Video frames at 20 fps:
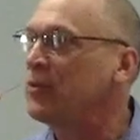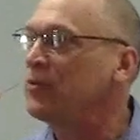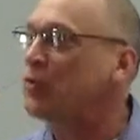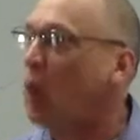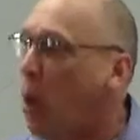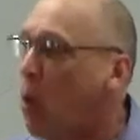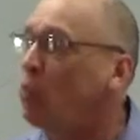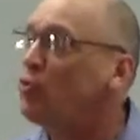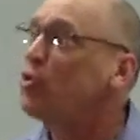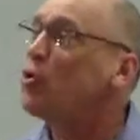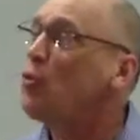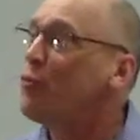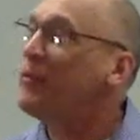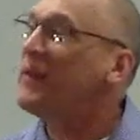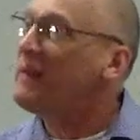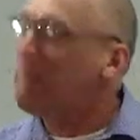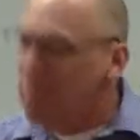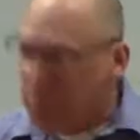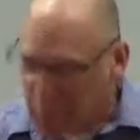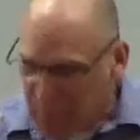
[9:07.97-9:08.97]
Don't
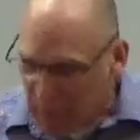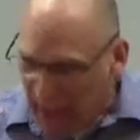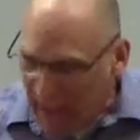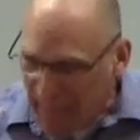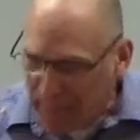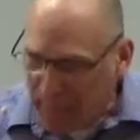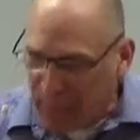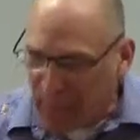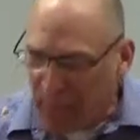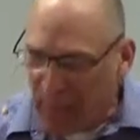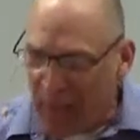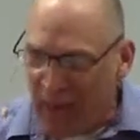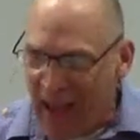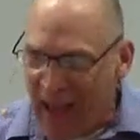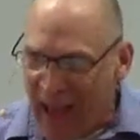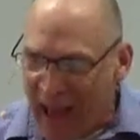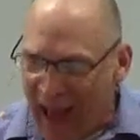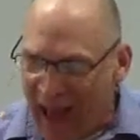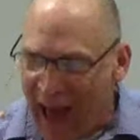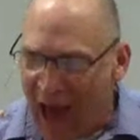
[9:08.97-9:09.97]
you
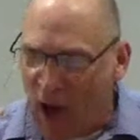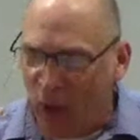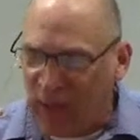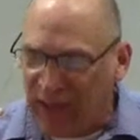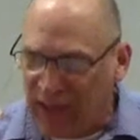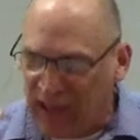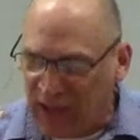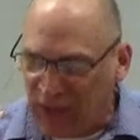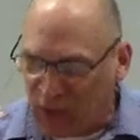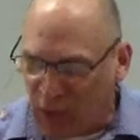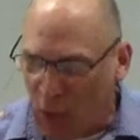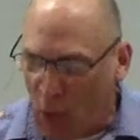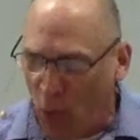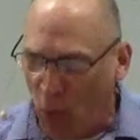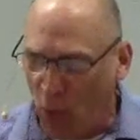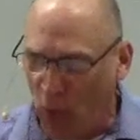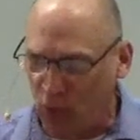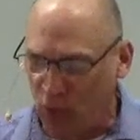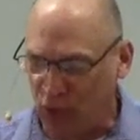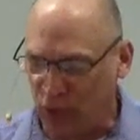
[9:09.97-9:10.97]
remember how he
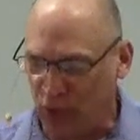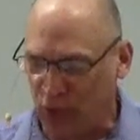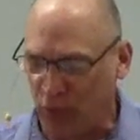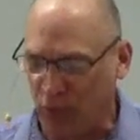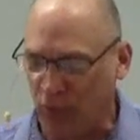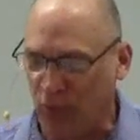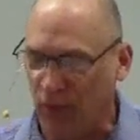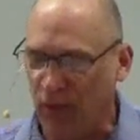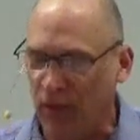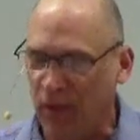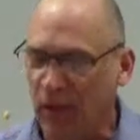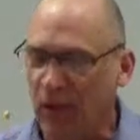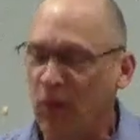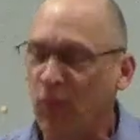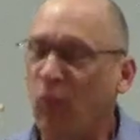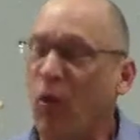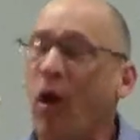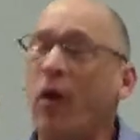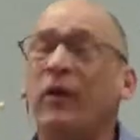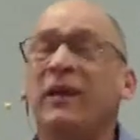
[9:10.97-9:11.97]
told you
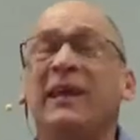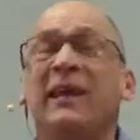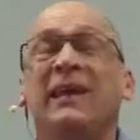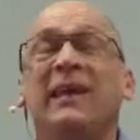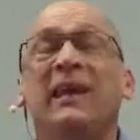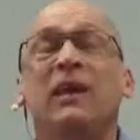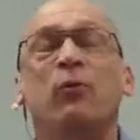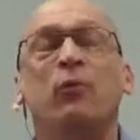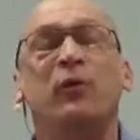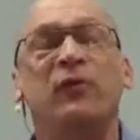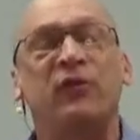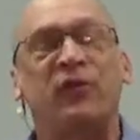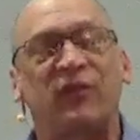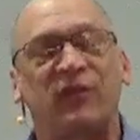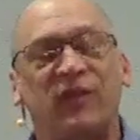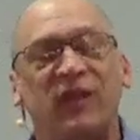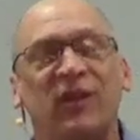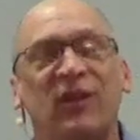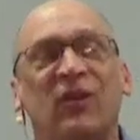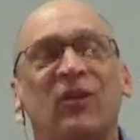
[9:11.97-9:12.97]
while he
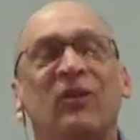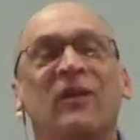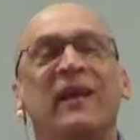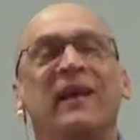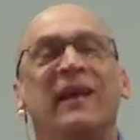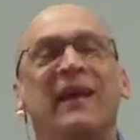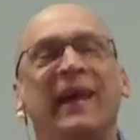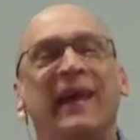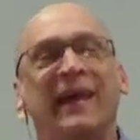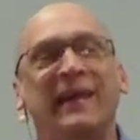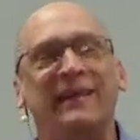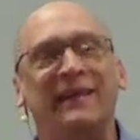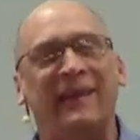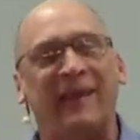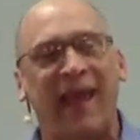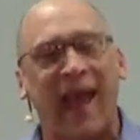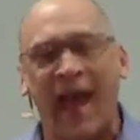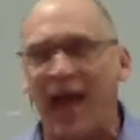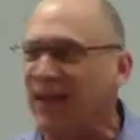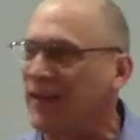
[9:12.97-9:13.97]
was still
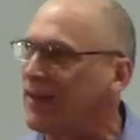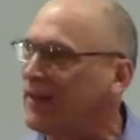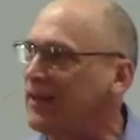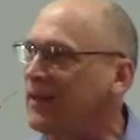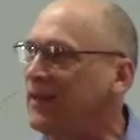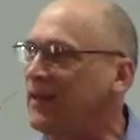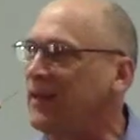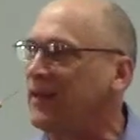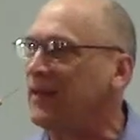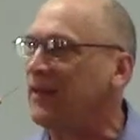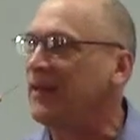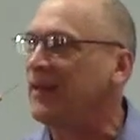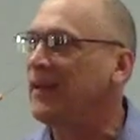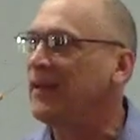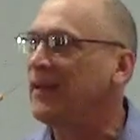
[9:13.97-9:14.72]
in Galilee?